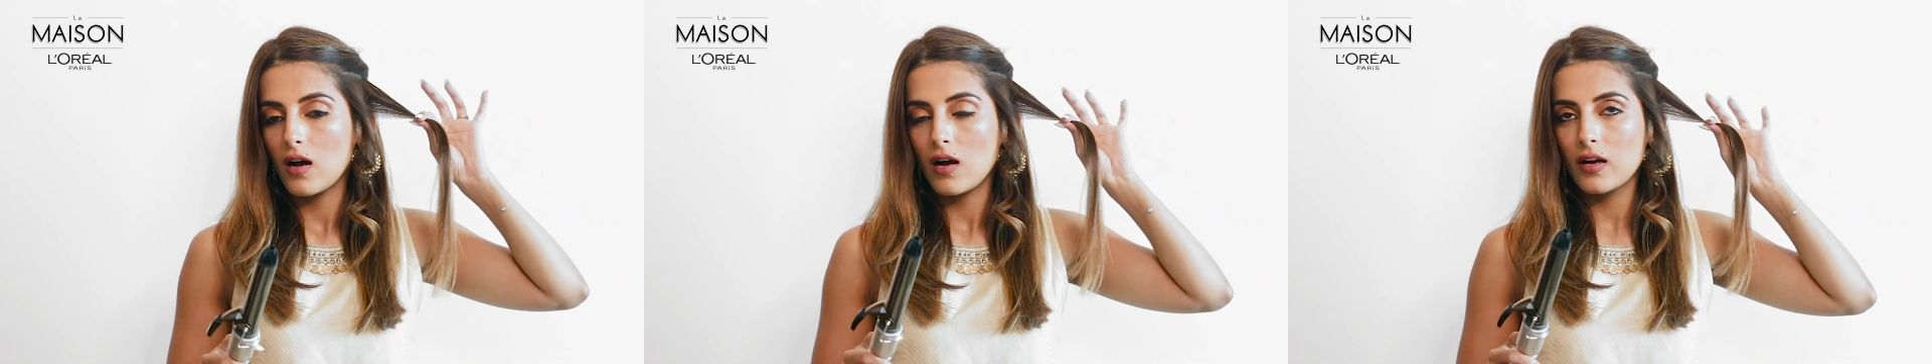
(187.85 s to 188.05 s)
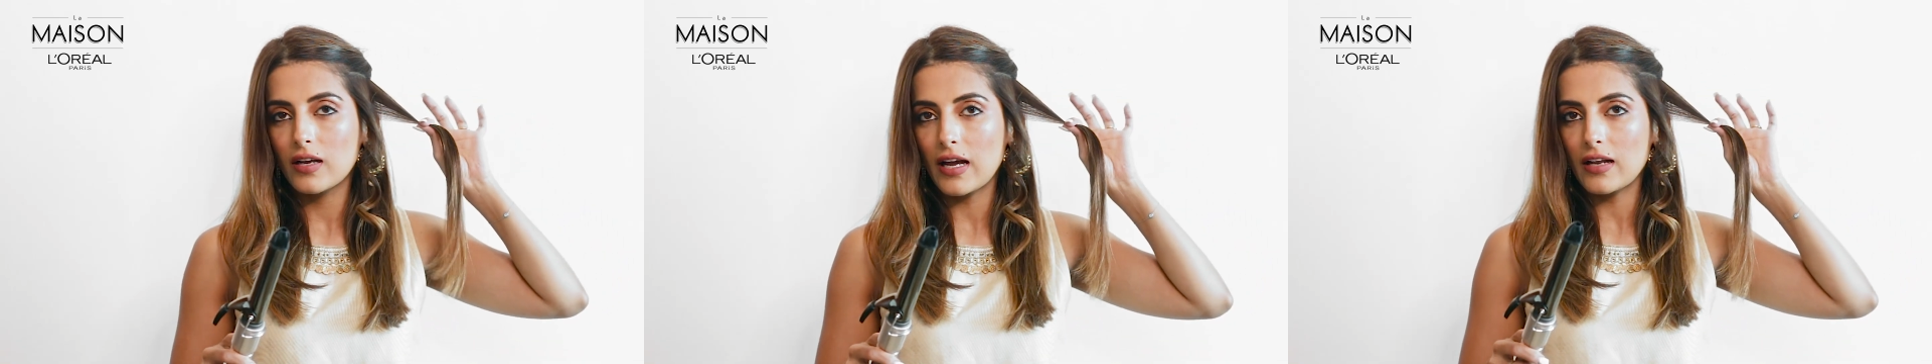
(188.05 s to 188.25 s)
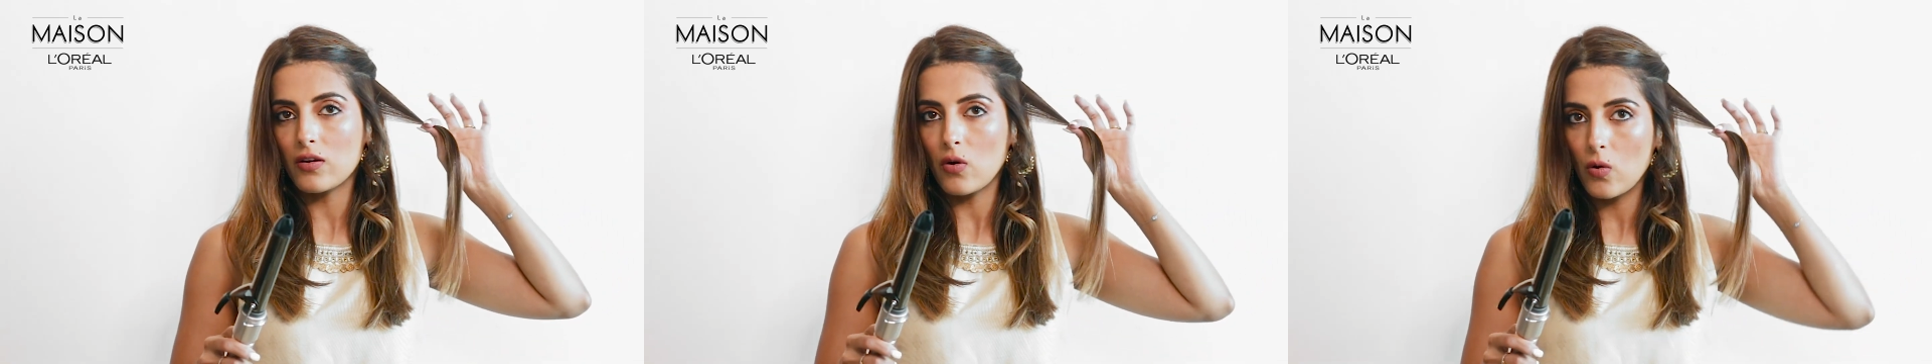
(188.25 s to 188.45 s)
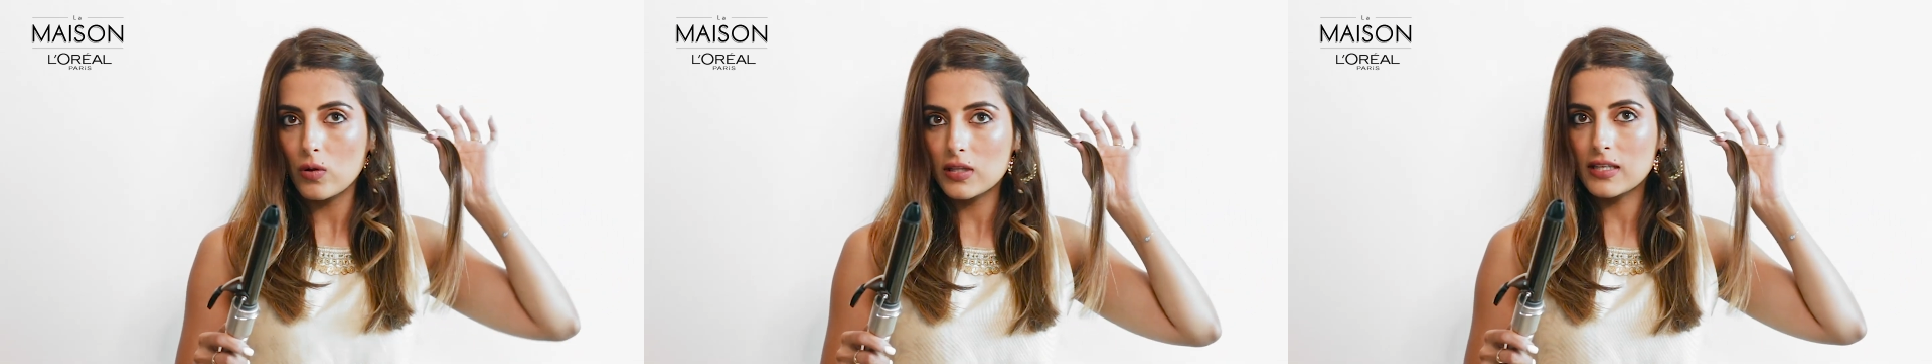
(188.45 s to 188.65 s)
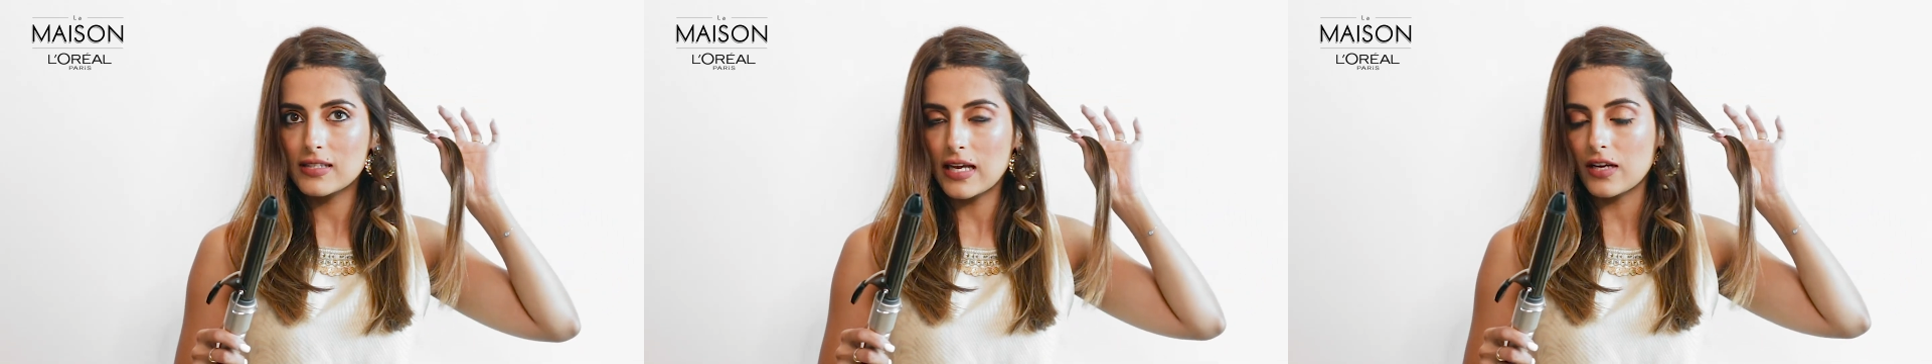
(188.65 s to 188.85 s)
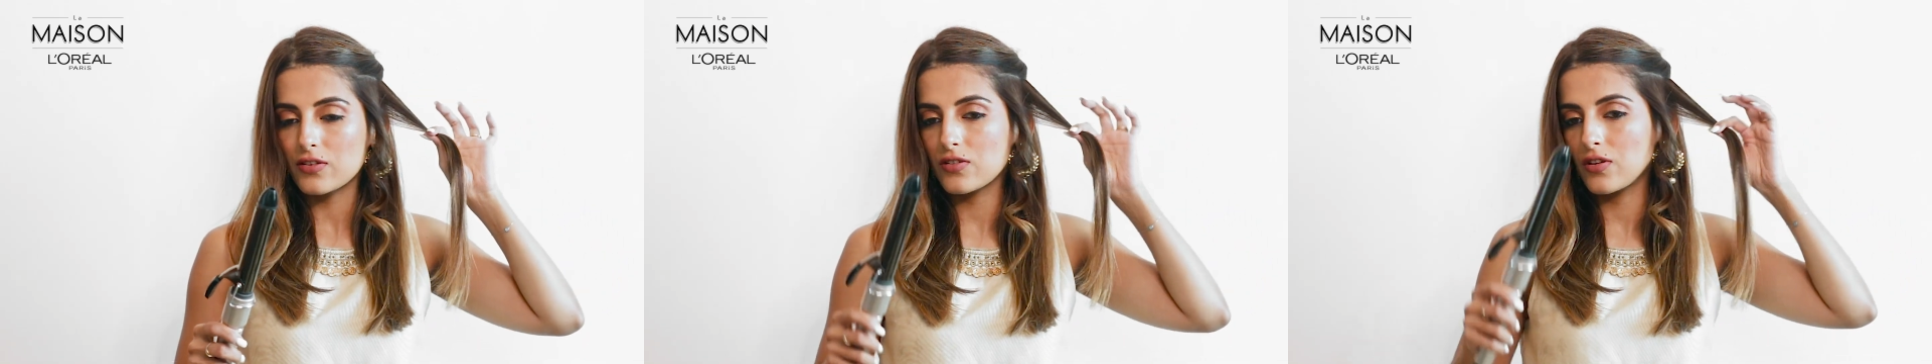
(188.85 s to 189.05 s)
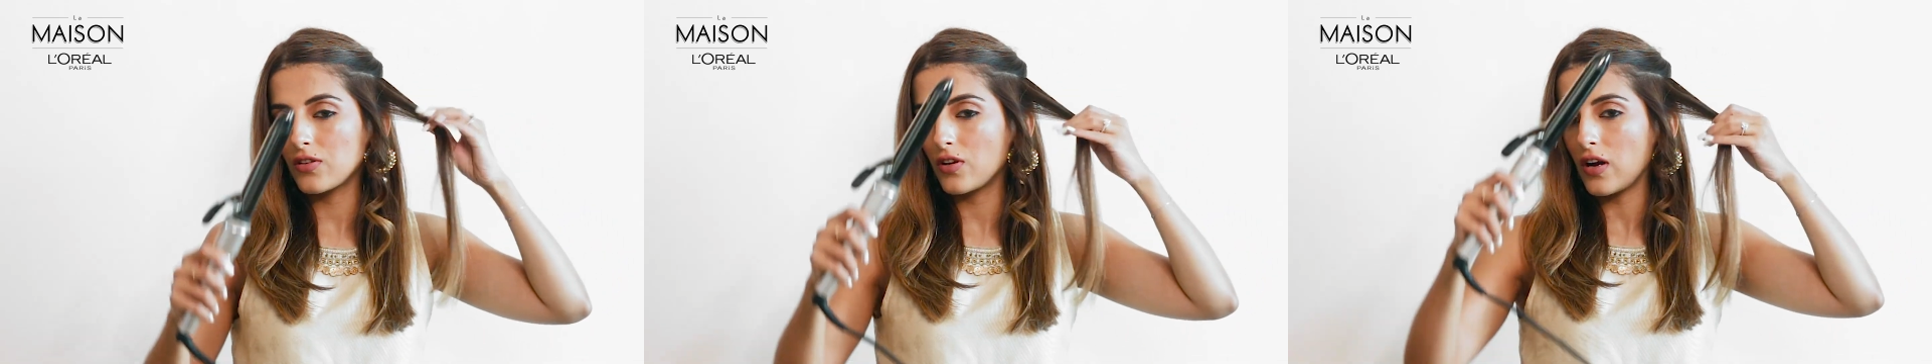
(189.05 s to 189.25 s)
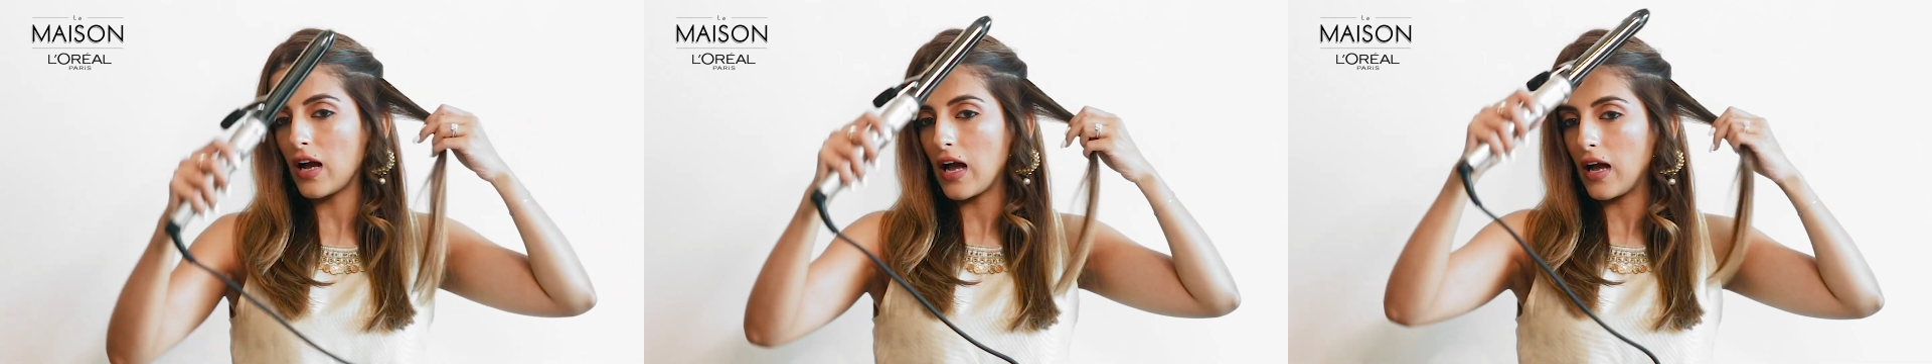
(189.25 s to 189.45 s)
Again, hold the section in
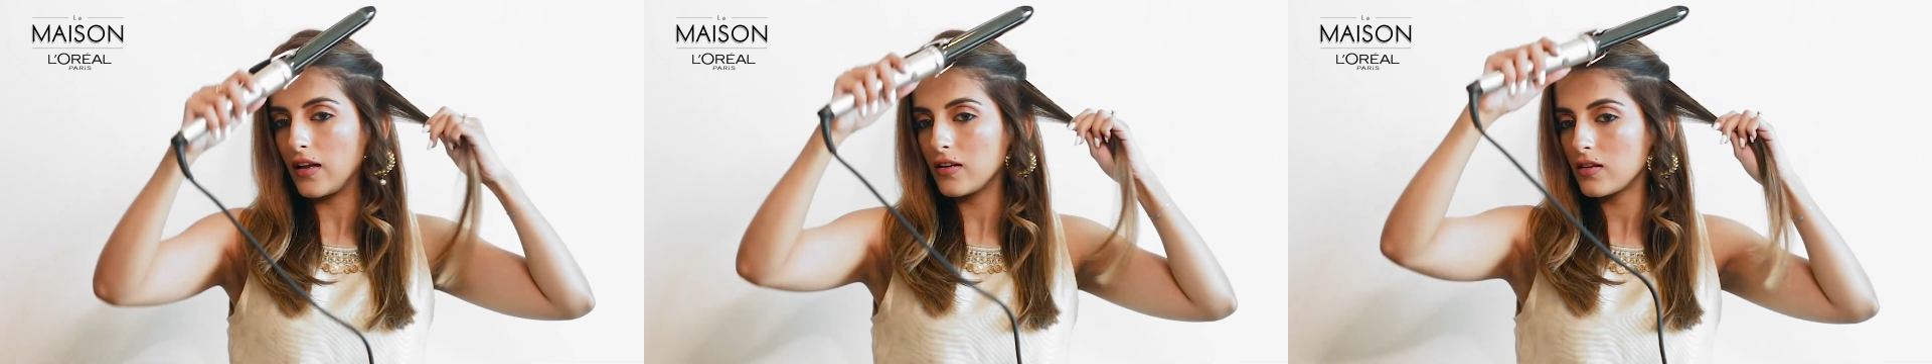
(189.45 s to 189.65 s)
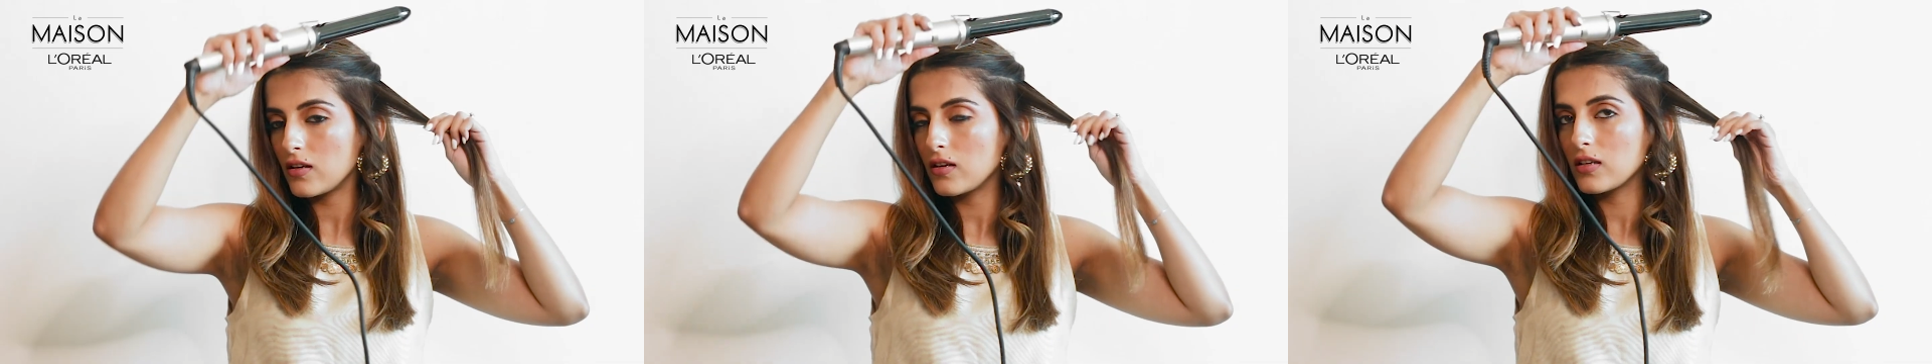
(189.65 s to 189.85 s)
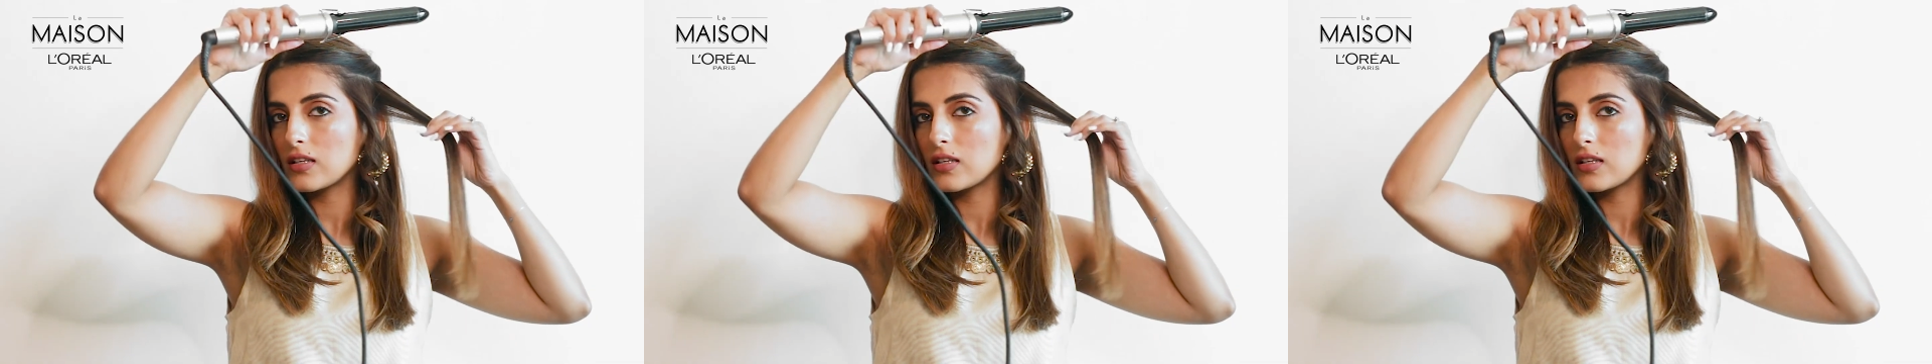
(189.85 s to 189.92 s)
your hand,